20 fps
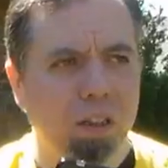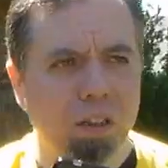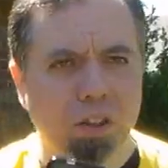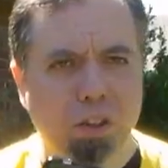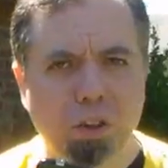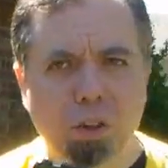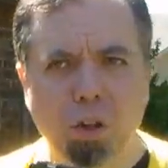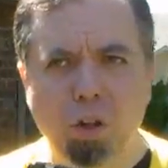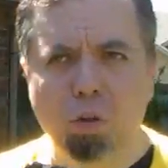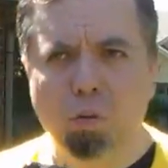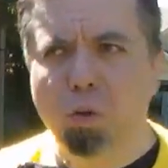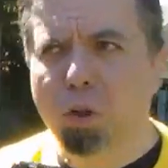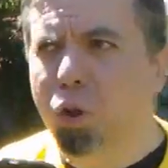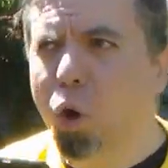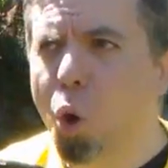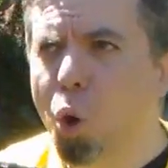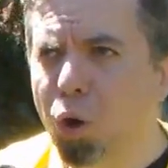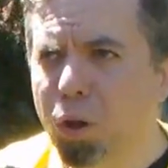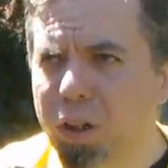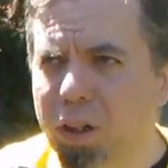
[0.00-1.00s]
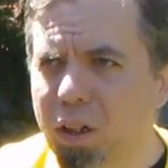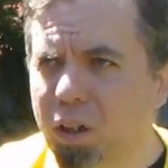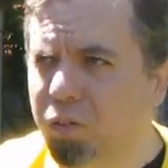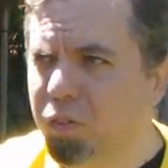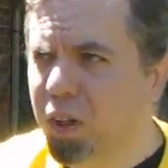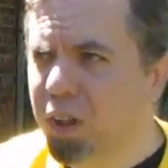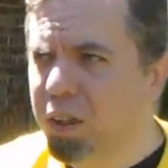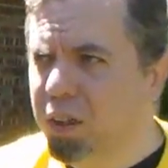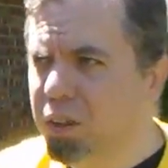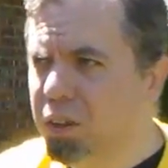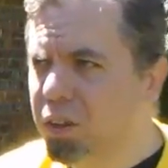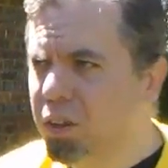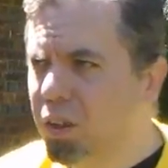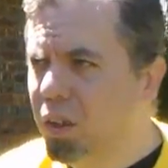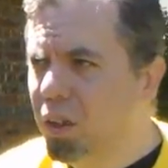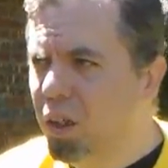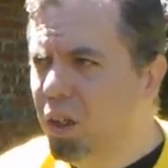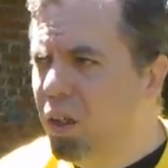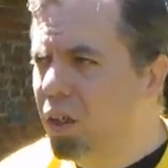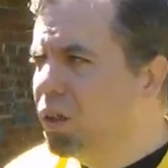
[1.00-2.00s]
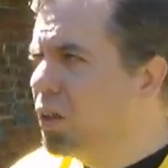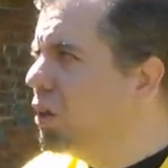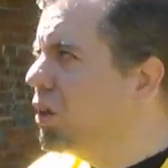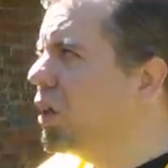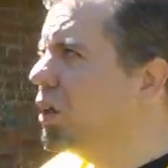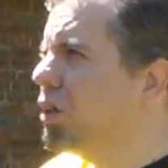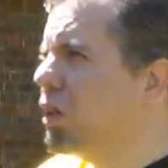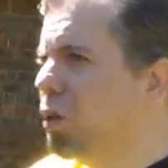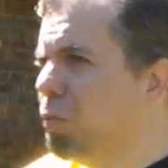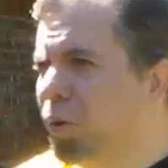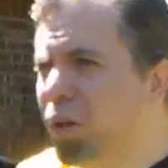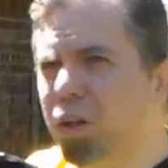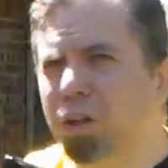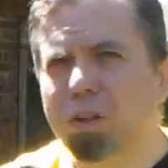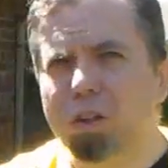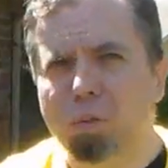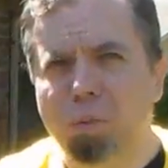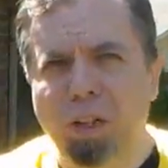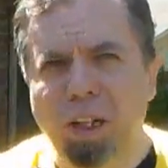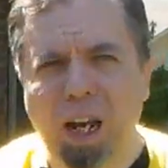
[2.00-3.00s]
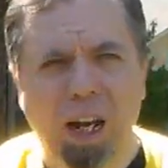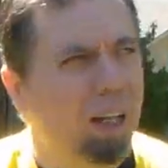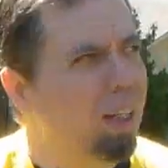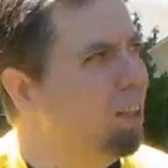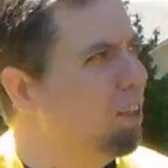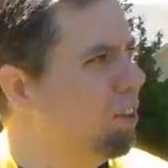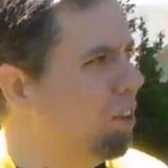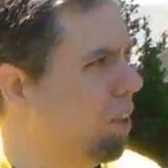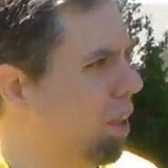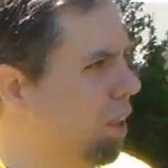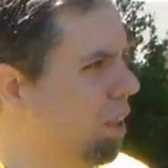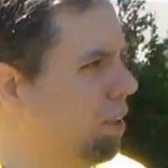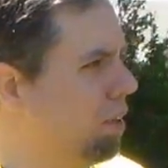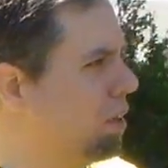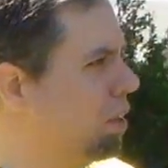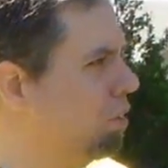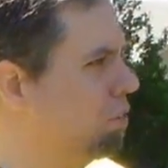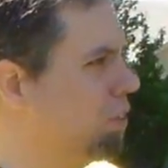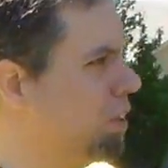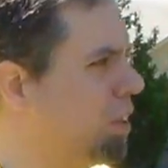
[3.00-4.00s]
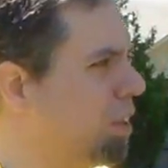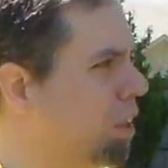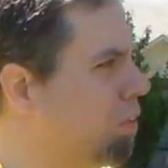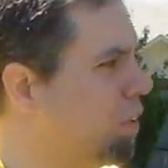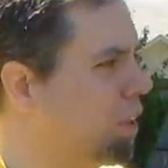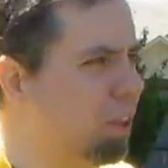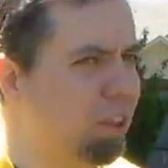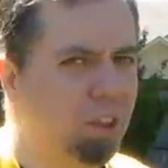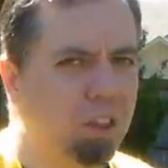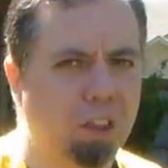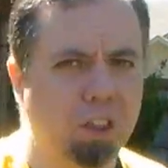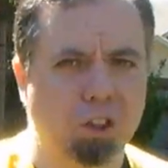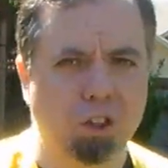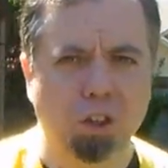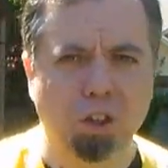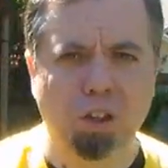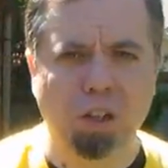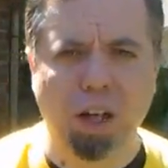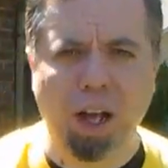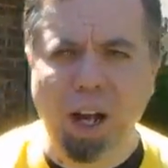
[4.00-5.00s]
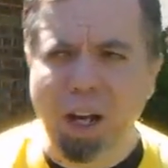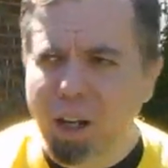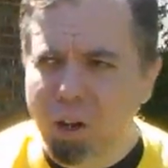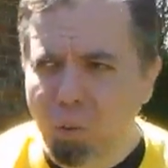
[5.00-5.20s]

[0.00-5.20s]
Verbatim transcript: this recording device. There doesn't appear to be any signs of civilization